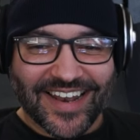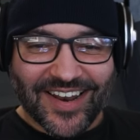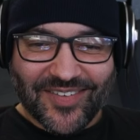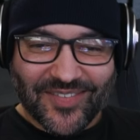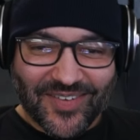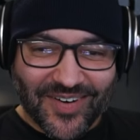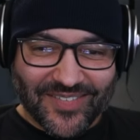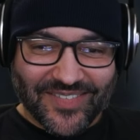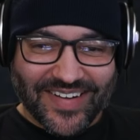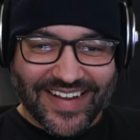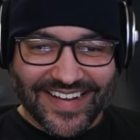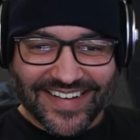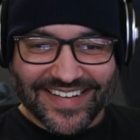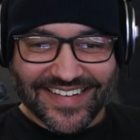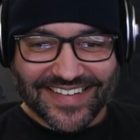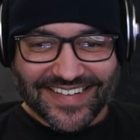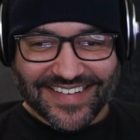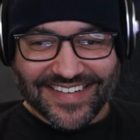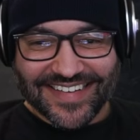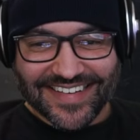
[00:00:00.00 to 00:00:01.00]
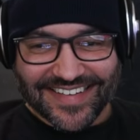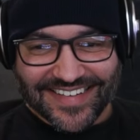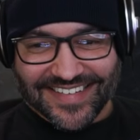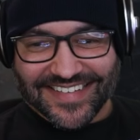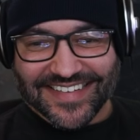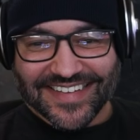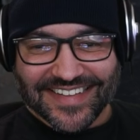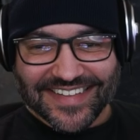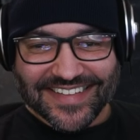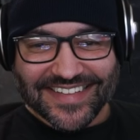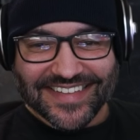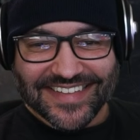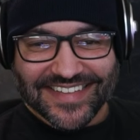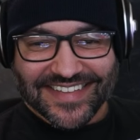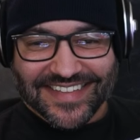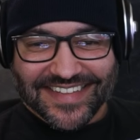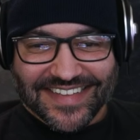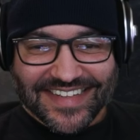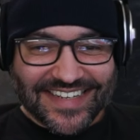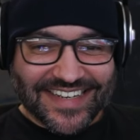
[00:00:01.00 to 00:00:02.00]
no what, mate?
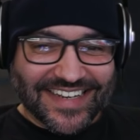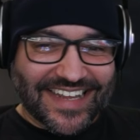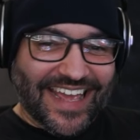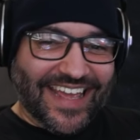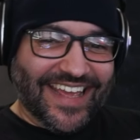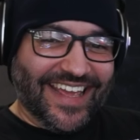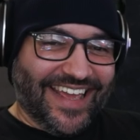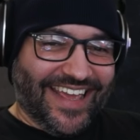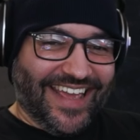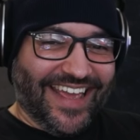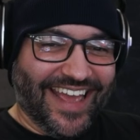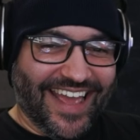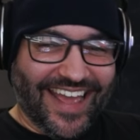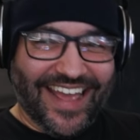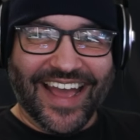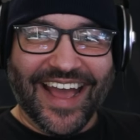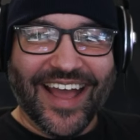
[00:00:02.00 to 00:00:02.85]
yeah,